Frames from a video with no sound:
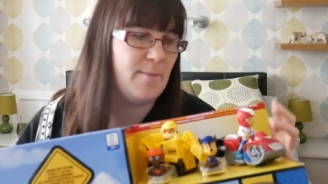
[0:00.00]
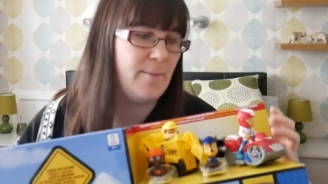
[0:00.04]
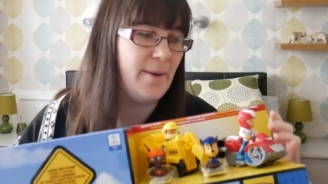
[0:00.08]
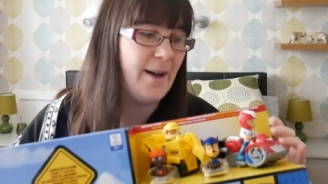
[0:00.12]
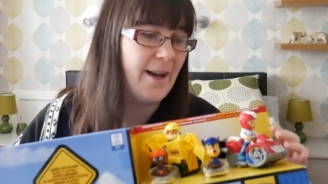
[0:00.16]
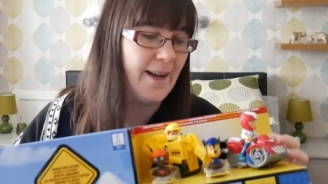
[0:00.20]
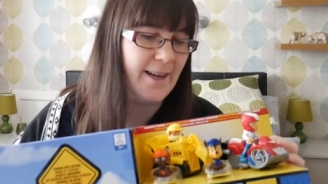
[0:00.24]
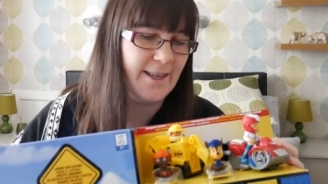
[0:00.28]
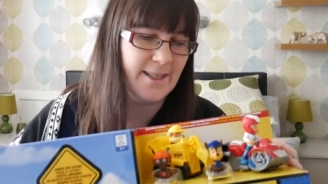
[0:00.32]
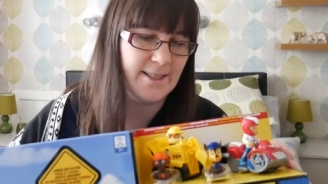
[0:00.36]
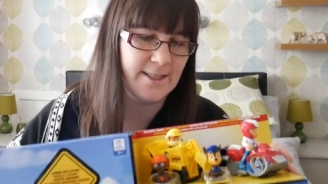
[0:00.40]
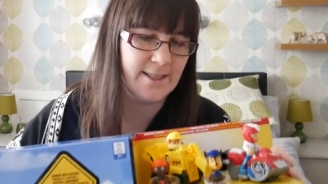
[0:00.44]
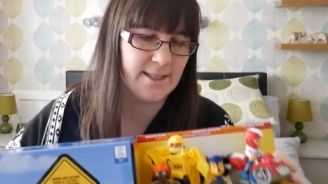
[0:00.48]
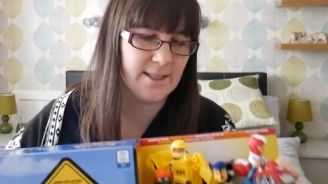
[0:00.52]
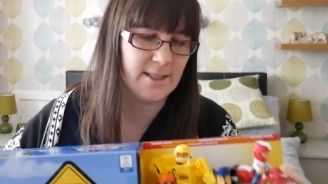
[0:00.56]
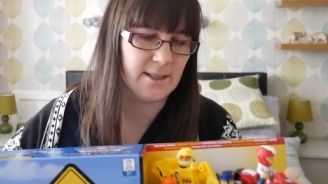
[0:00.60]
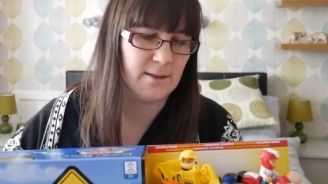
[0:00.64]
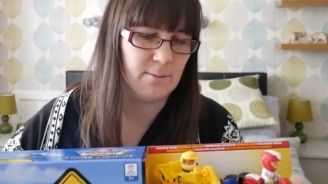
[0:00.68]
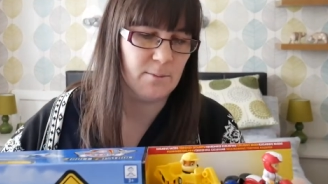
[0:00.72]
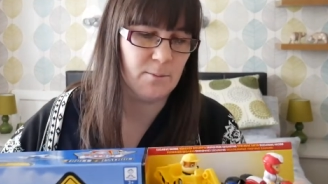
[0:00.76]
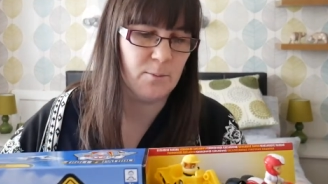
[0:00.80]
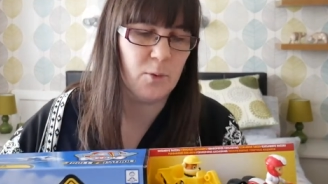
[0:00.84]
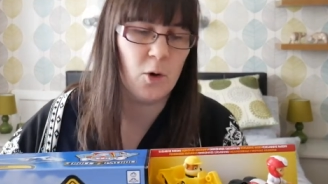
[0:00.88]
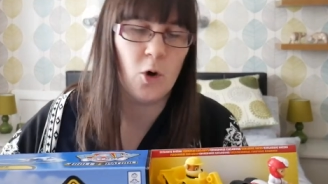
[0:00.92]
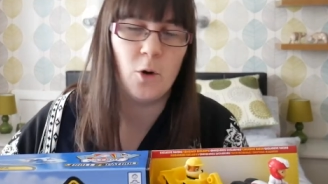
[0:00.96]
but
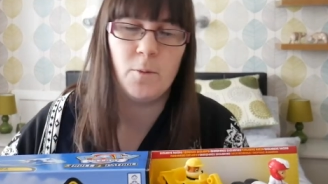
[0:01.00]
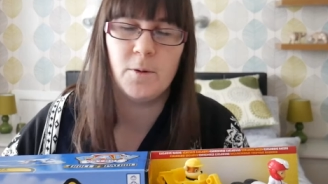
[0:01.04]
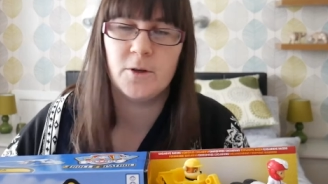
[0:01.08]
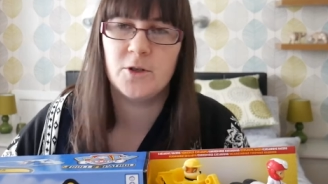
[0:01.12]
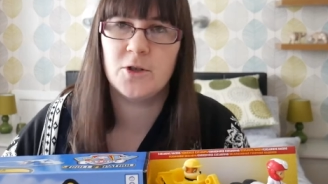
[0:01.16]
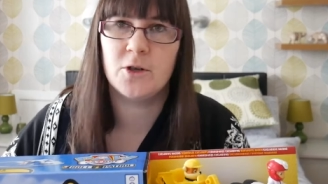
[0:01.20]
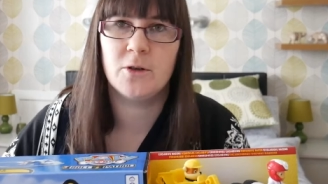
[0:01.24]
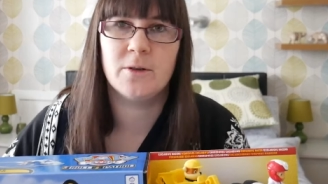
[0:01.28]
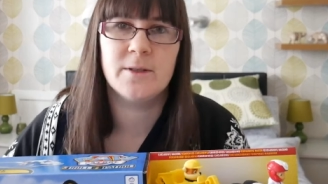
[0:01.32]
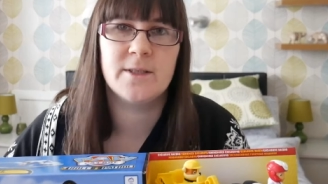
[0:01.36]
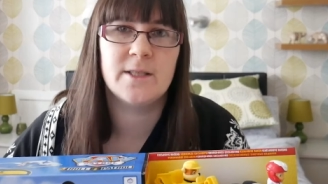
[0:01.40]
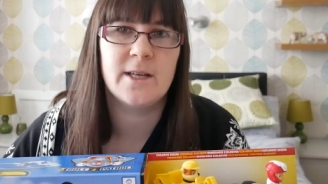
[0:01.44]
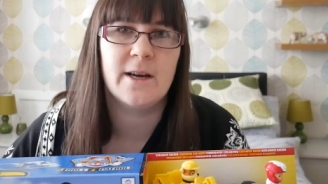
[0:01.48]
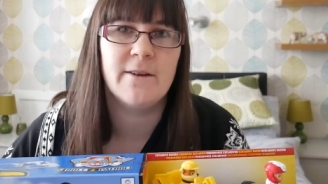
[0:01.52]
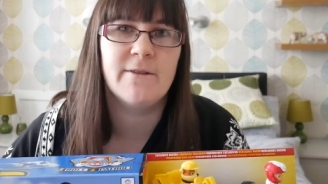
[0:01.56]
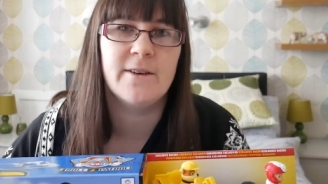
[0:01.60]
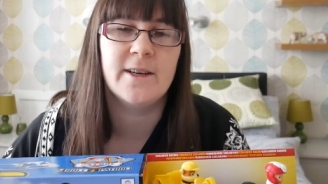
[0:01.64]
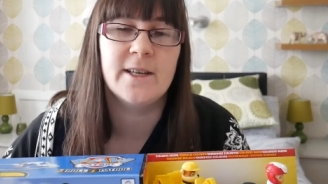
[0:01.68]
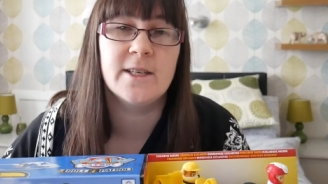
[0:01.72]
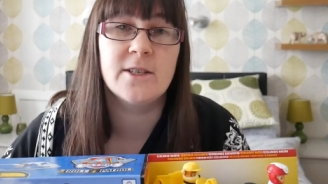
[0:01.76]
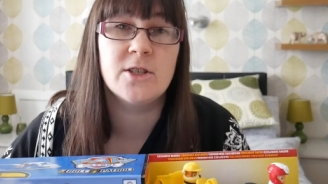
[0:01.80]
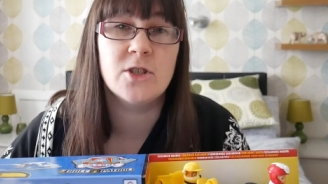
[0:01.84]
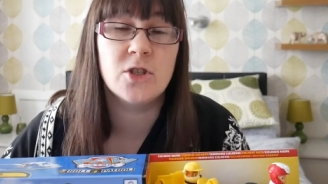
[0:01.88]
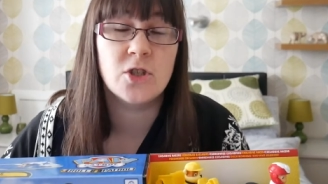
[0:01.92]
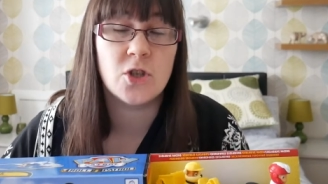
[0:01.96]
Paw Patrol stuff
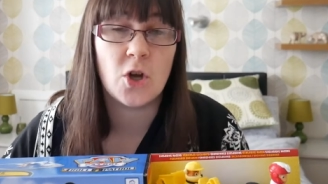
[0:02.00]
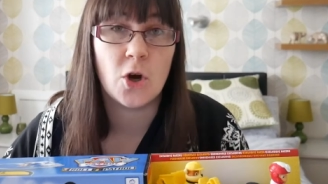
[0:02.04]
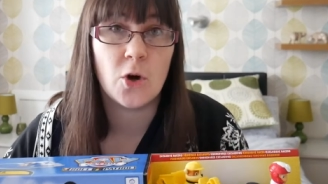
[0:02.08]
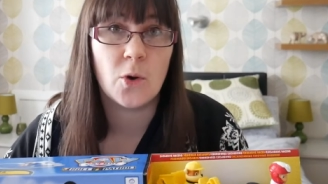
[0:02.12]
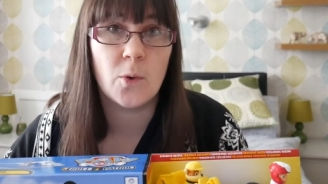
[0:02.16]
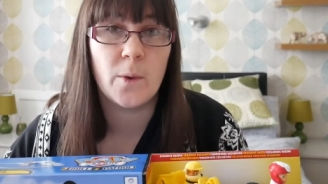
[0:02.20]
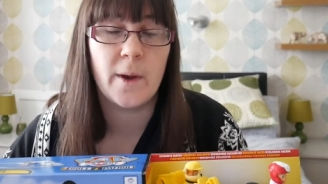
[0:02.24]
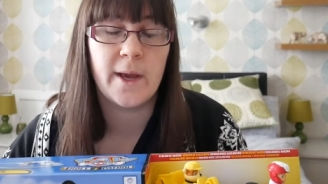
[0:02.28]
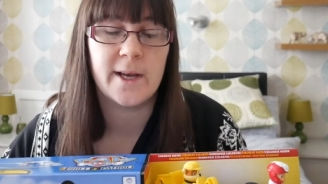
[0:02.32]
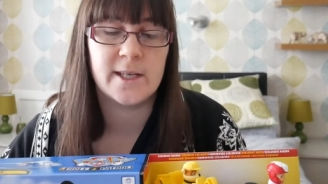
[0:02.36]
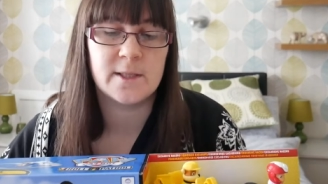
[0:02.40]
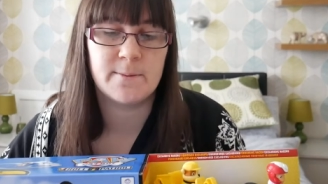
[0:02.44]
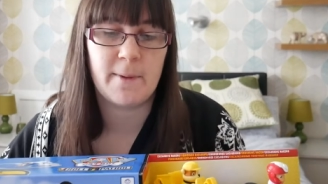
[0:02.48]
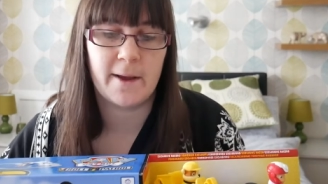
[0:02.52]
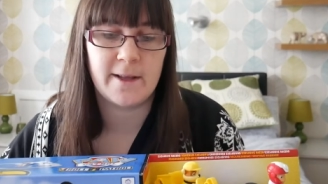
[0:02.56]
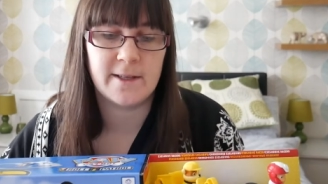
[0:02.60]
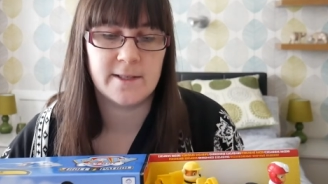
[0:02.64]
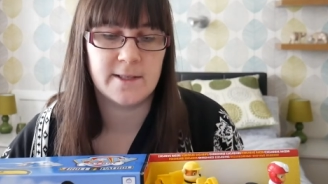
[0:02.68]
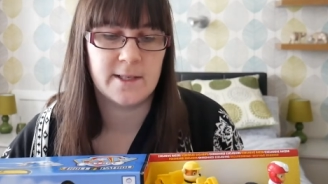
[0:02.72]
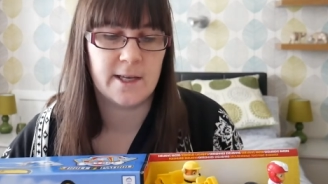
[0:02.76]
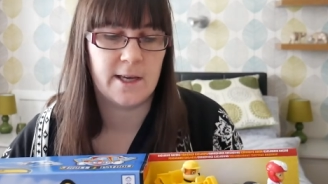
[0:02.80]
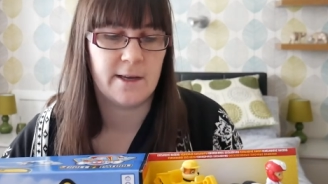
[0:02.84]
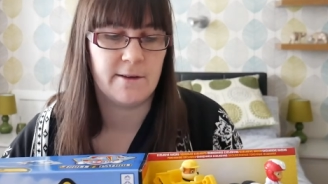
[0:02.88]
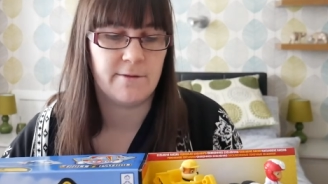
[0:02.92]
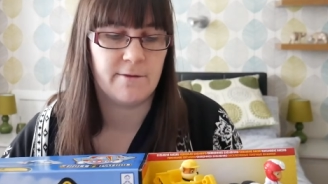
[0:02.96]
is so
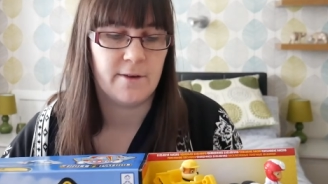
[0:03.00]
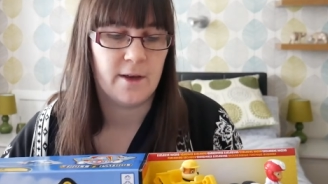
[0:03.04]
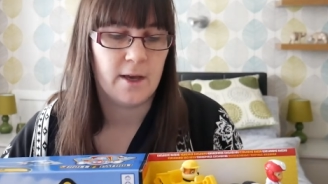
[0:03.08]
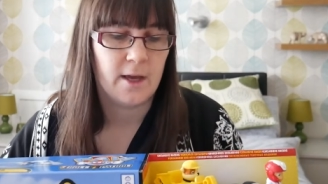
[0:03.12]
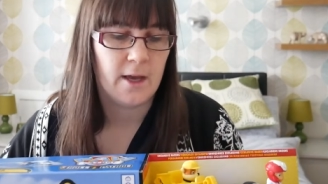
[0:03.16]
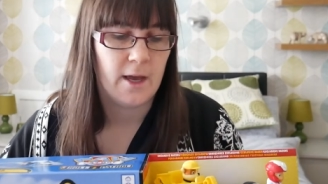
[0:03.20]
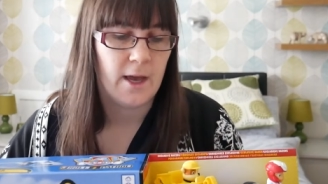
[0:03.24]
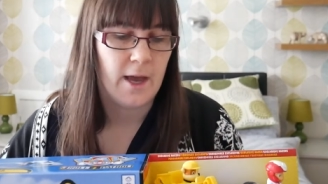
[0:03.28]
expensive.